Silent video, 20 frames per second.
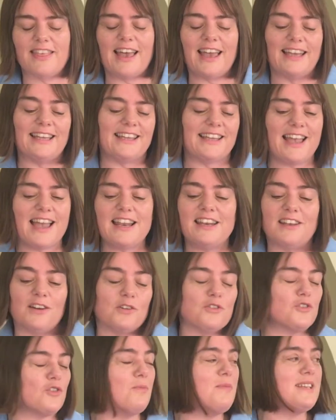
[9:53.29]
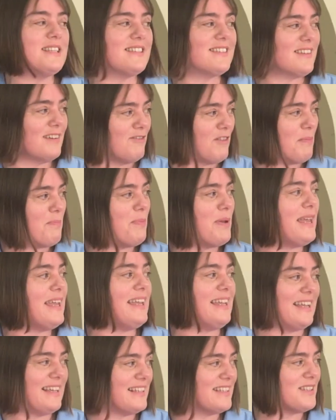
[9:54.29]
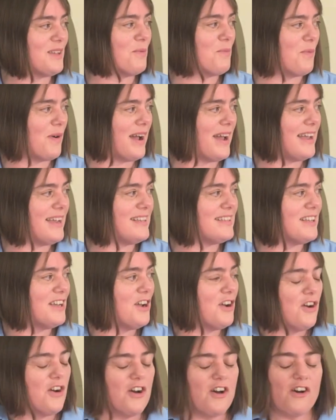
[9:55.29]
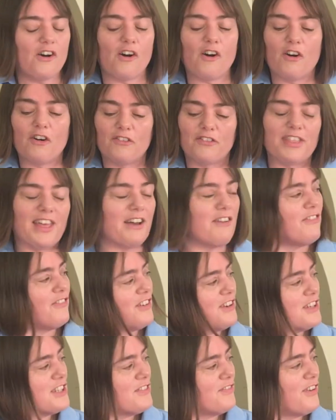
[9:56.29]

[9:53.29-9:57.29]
that again, it was almost a repeat in some ways of that first